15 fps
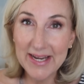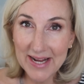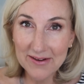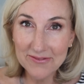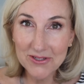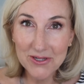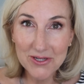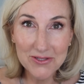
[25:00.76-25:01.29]
And
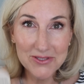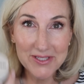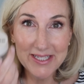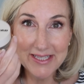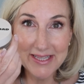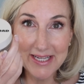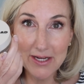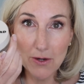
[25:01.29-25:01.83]
after
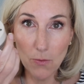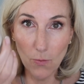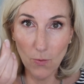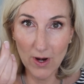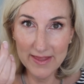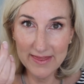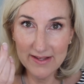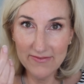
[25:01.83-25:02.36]
using the
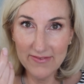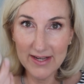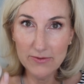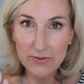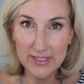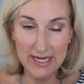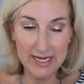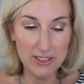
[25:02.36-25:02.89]
What the
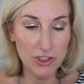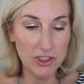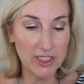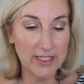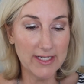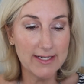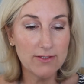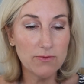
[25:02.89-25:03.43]

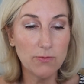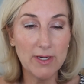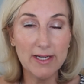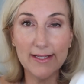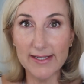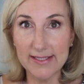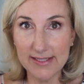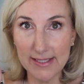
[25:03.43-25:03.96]
Foundation as
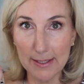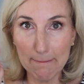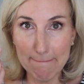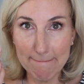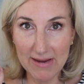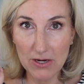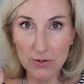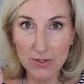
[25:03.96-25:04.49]
well as the
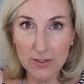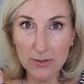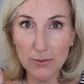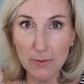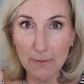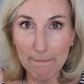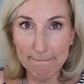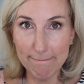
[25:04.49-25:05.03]

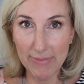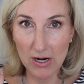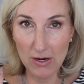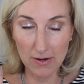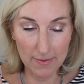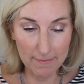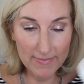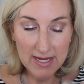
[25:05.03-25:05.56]
Miracle
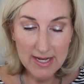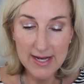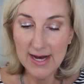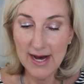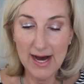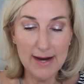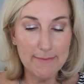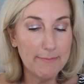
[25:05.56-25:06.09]
Balm,
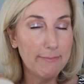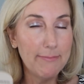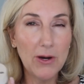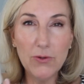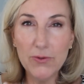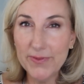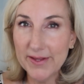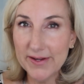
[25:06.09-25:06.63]
um,
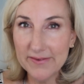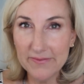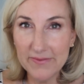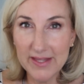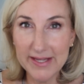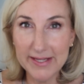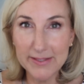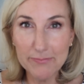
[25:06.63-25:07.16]
both of
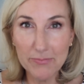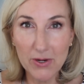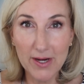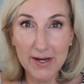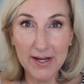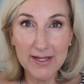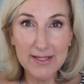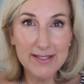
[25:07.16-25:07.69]
these
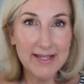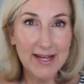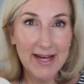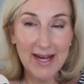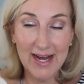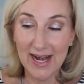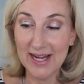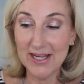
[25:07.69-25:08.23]
products
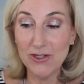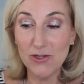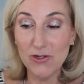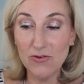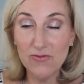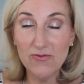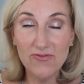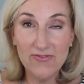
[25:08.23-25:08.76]
I
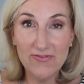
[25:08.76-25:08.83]
do